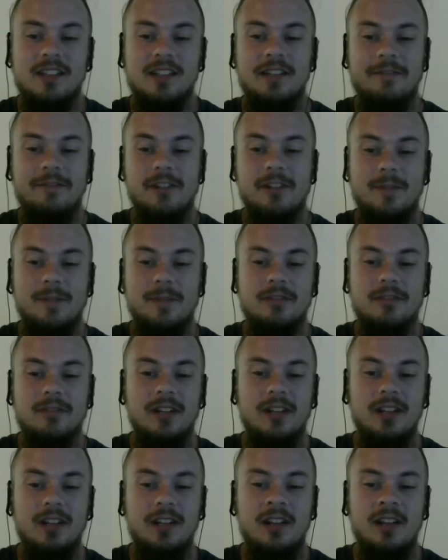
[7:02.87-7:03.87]
a difference
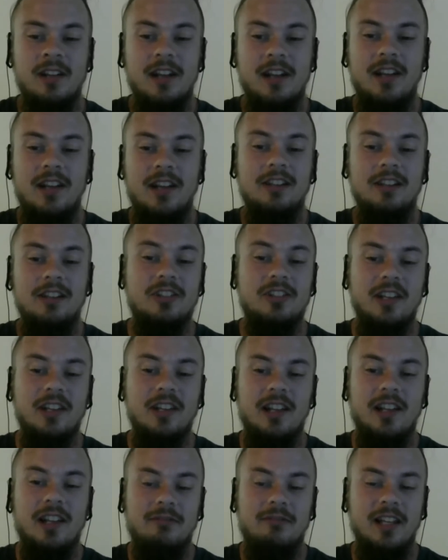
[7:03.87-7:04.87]
between, usually
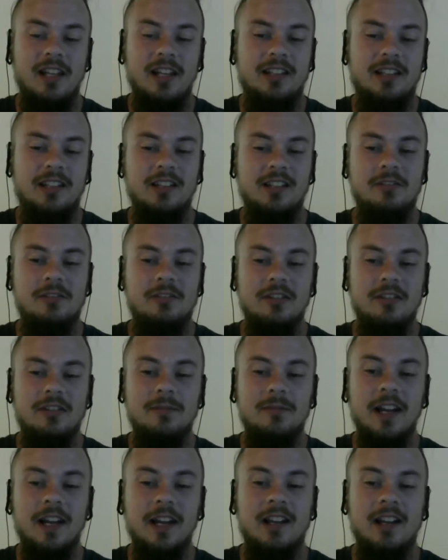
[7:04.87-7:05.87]
like related to
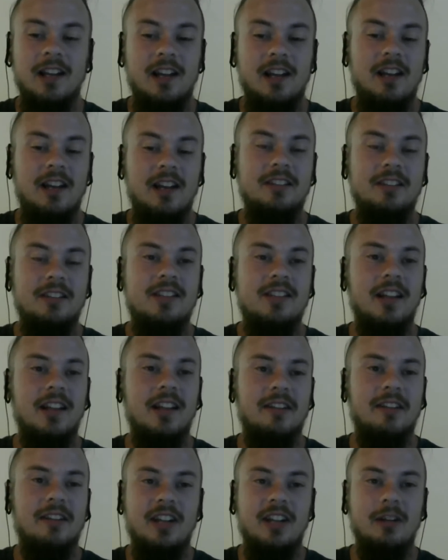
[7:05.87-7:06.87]
YouTube, like you see
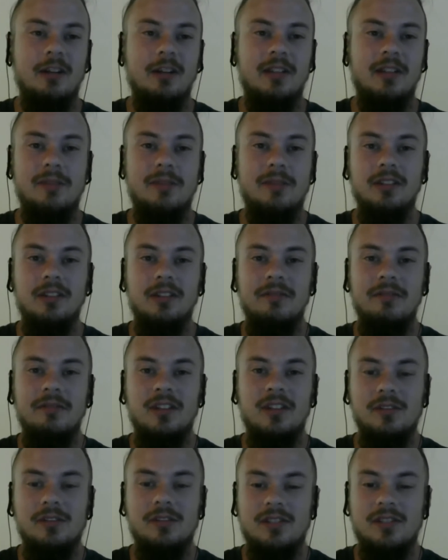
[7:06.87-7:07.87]
like a video with 1 million
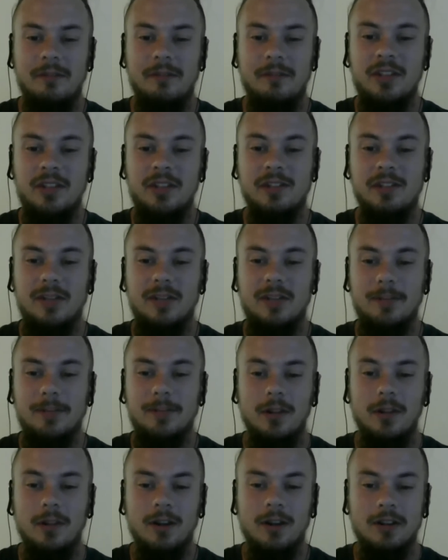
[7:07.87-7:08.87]
views, 1 million
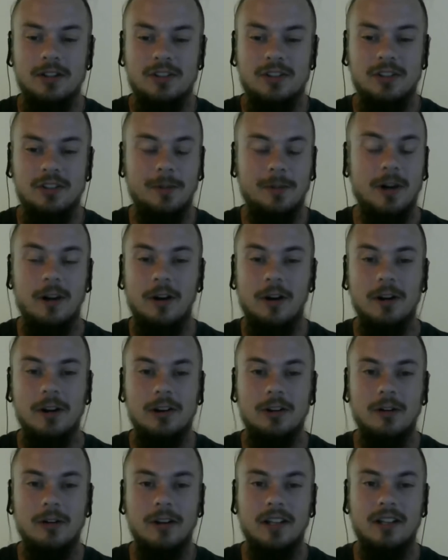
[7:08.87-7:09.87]
people aren't super
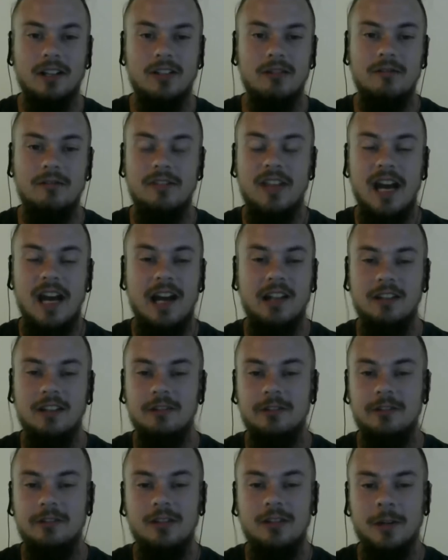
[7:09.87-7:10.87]
hardcore into that
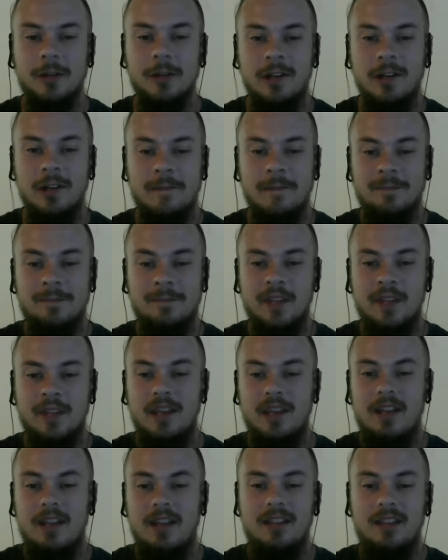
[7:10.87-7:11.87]
YouTuber.
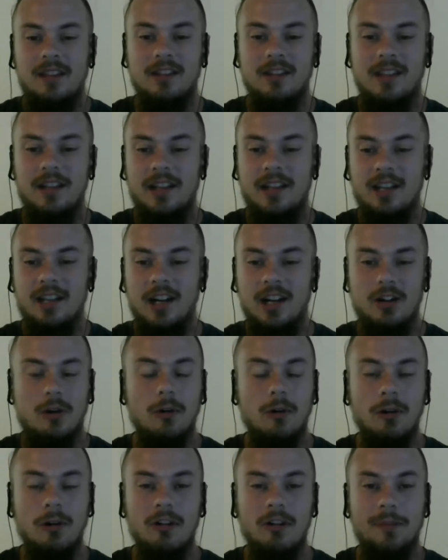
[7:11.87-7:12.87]
There's like a
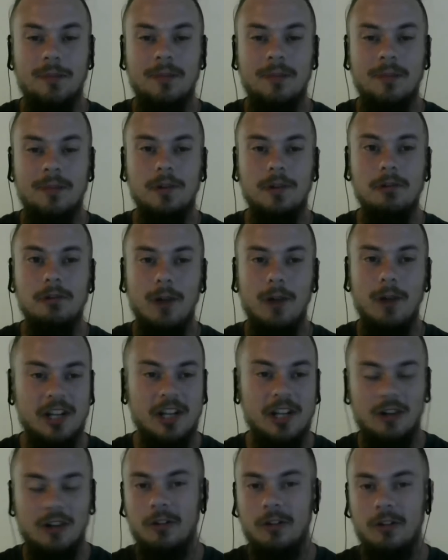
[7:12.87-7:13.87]
core of people who watch
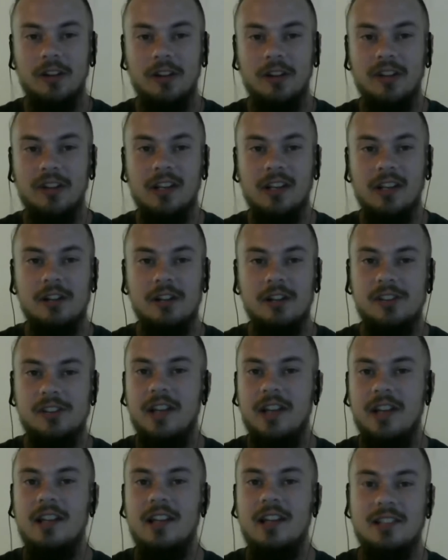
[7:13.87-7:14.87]
all their videos
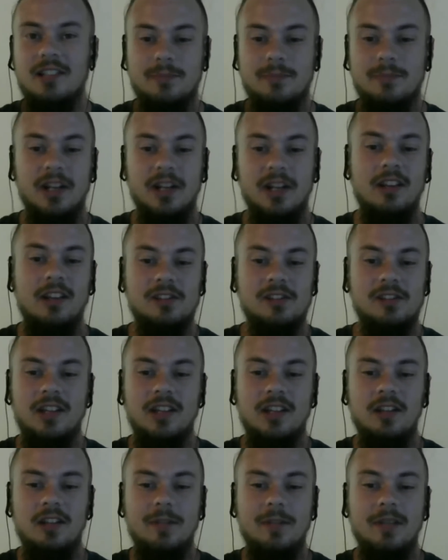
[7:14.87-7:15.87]
and then spread those to
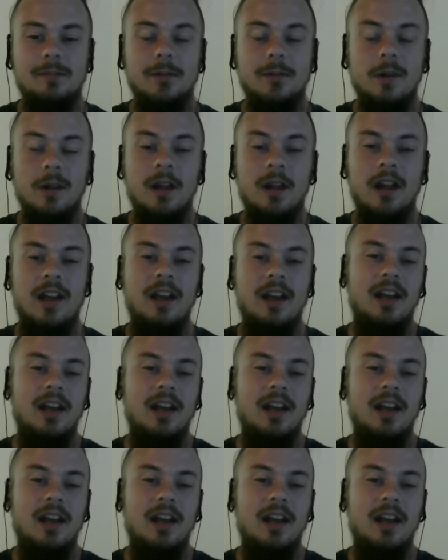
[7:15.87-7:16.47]
other people.